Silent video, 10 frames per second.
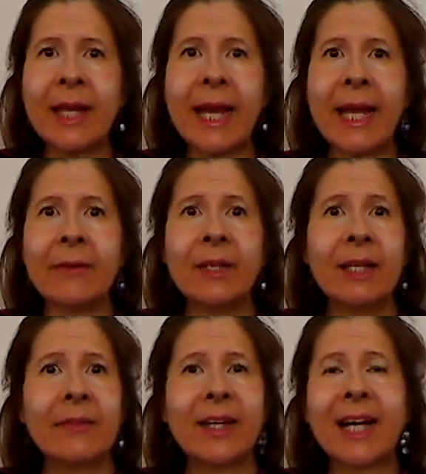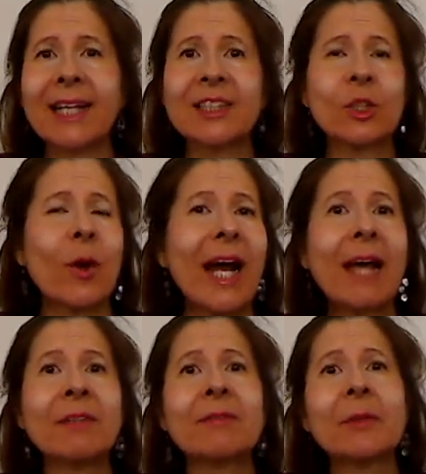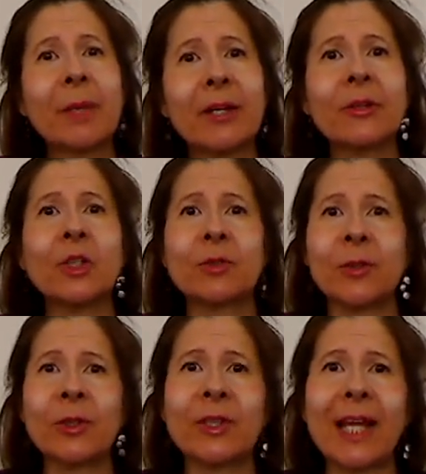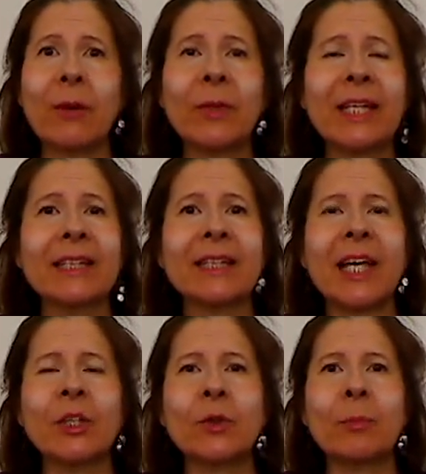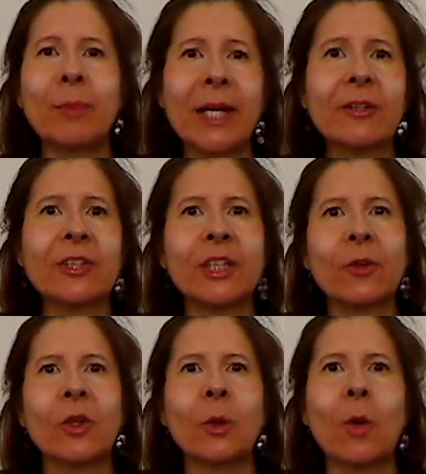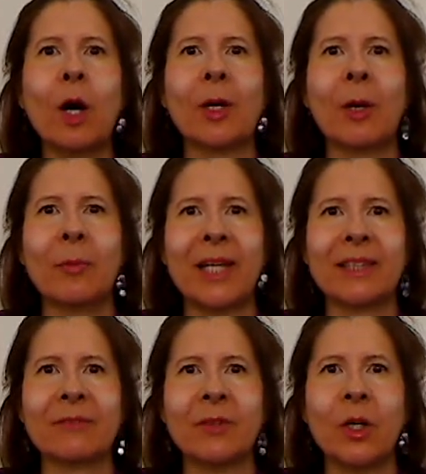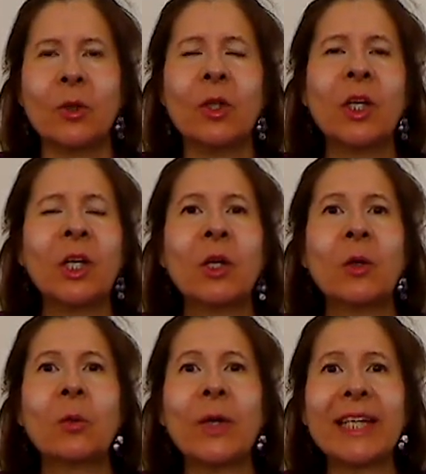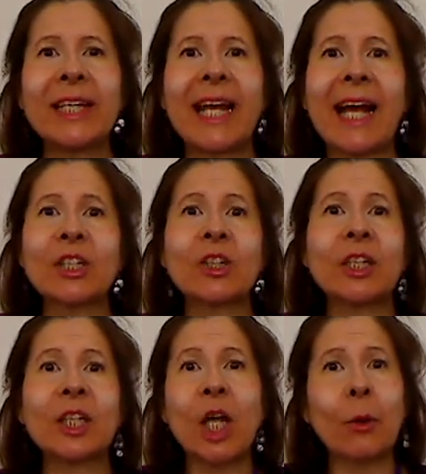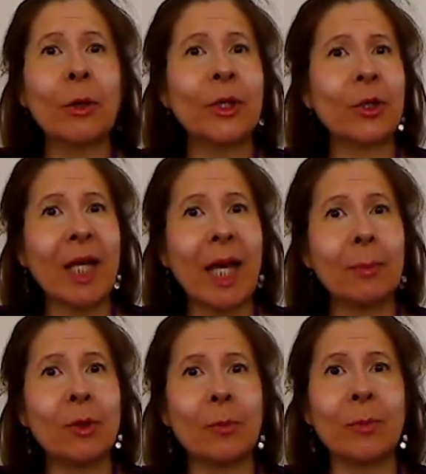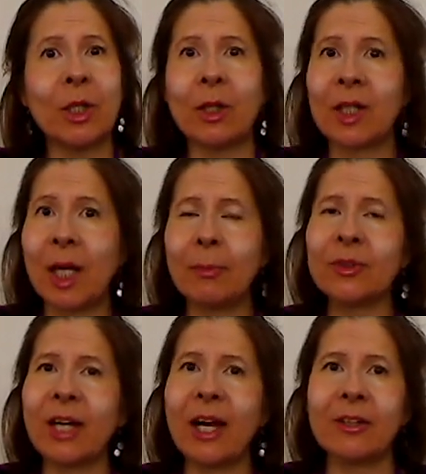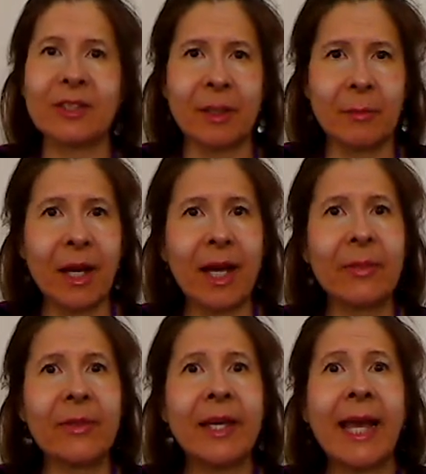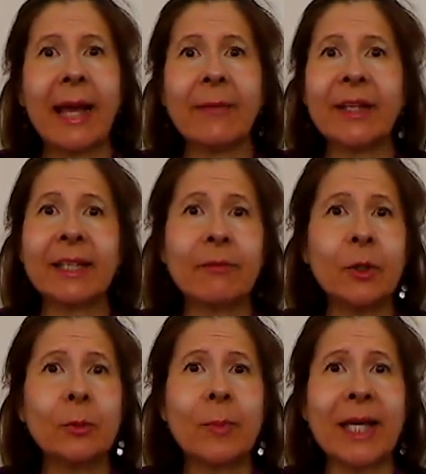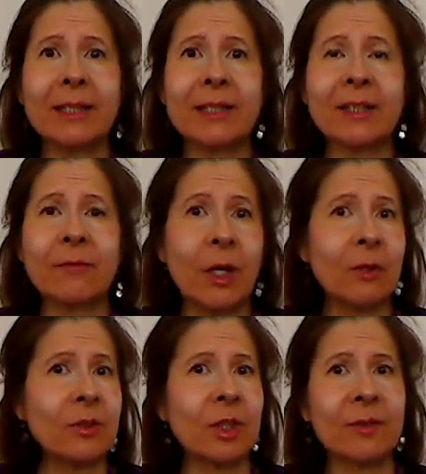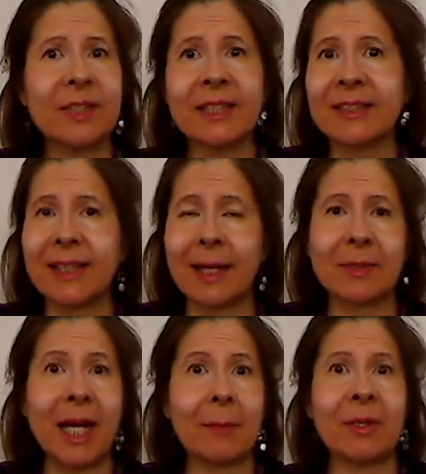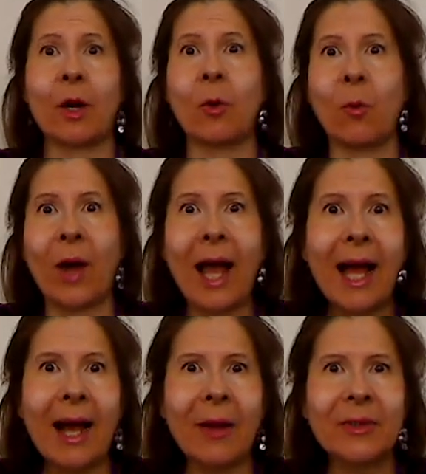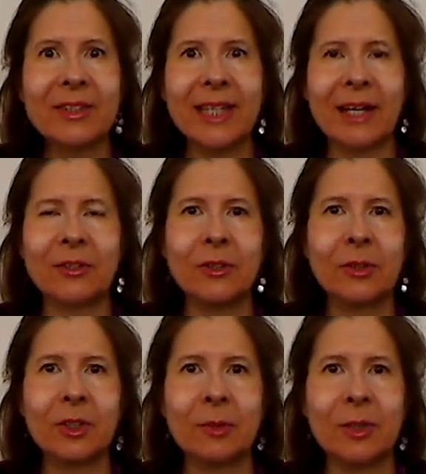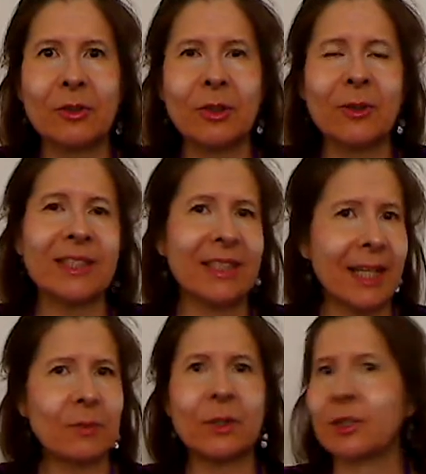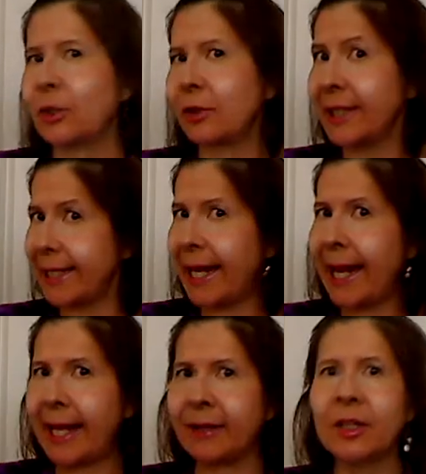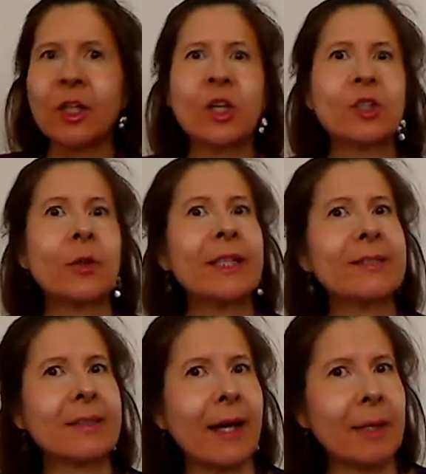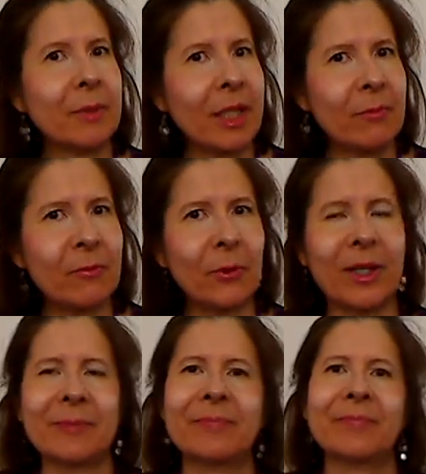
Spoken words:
And the guy says, oh, I have even better news for you than that. We can get you a better deal than the Walmart basic phone. We can actually lower your cable bill a couple dollars a month and then give you basic phone service at the same time. I thought, oh, wow, this sounds too good to be true. He says, yes, we certainly can. So he signed me up for it.